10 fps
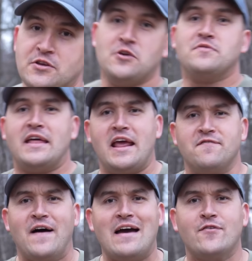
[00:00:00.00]
you that a
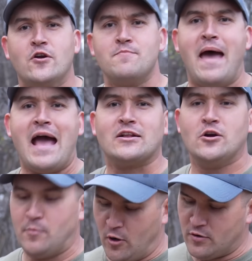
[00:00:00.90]
500
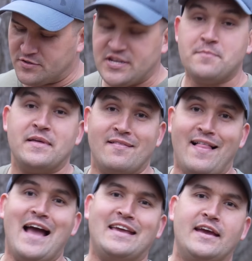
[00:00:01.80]
Magnum or something
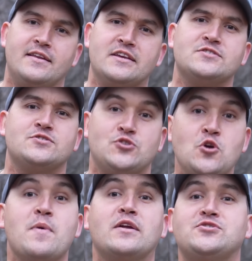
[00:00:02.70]
like it is
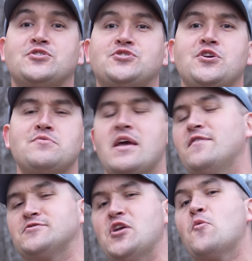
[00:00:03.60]
too much to shoot, and
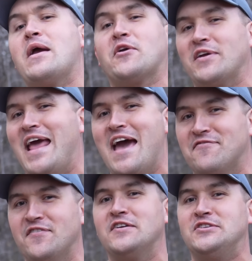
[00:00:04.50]
there's no way you're going to
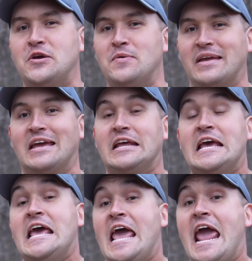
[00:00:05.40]
have fun doing it.
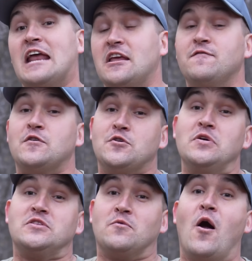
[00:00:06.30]
And if you do
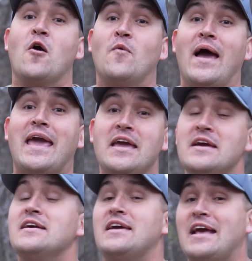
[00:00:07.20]
it the wrong way,
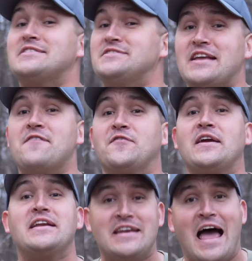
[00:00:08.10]
it's
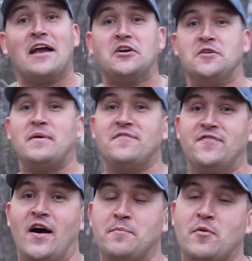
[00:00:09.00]
definitely not going to be
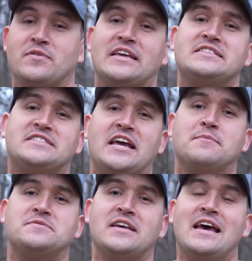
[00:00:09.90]
fun. But with these
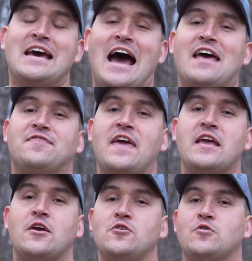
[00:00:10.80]
tips, I
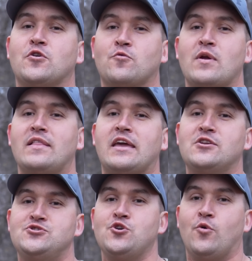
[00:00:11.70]
think you could really
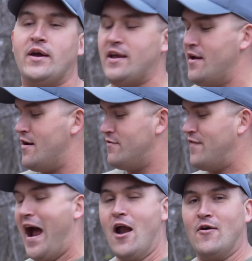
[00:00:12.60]
enjoy
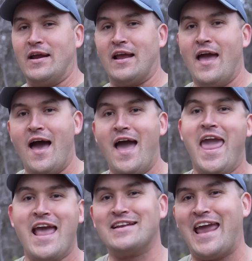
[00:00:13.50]
firing a
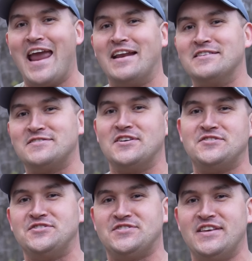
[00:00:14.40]
hand cannon
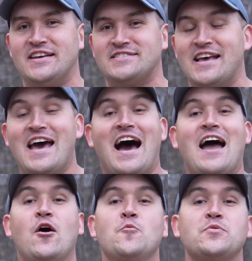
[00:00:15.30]
such as this.
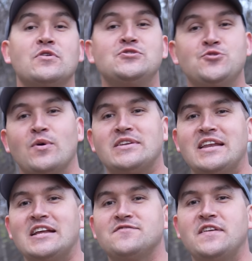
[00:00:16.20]
I hope you enjoyed
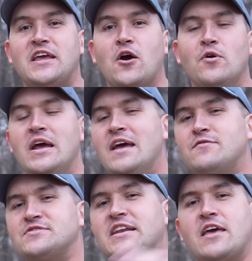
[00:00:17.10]
today's video. If
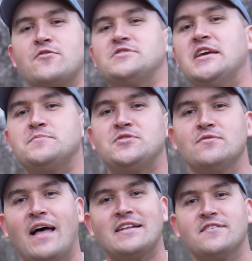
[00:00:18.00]
there's any other tips
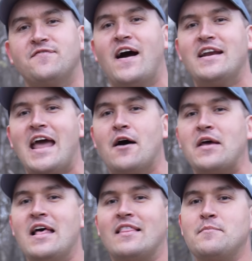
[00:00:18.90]
you'd like to find out,
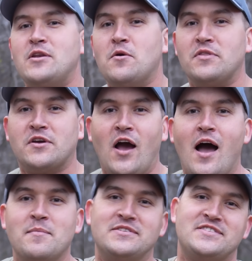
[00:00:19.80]
let me know in the
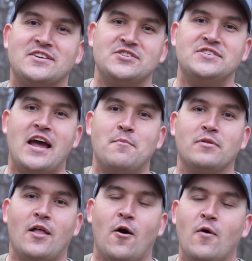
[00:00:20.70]
comment section down
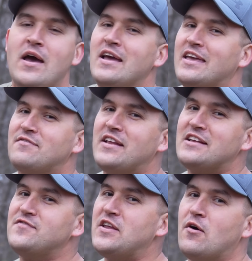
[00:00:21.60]
below. Give
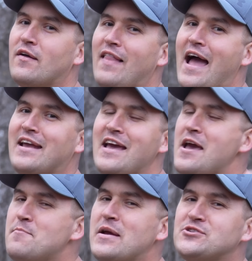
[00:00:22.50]
today's video a like.
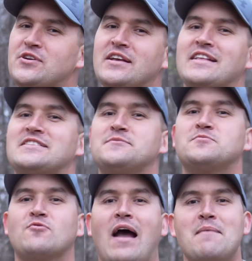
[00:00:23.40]
Make sure you hit that
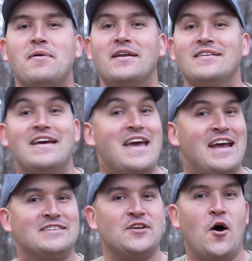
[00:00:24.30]
subscribe button.
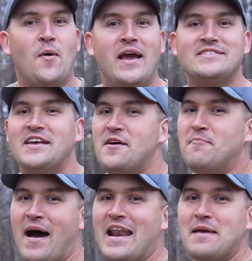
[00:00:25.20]
And as always,
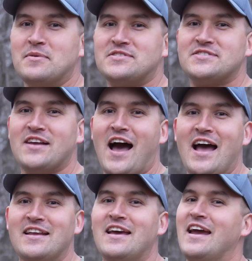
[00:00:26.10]
my name is
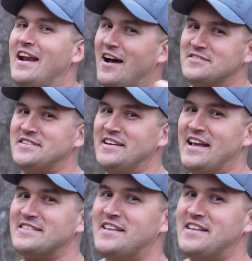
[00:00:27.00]
Scott, and I'll see you next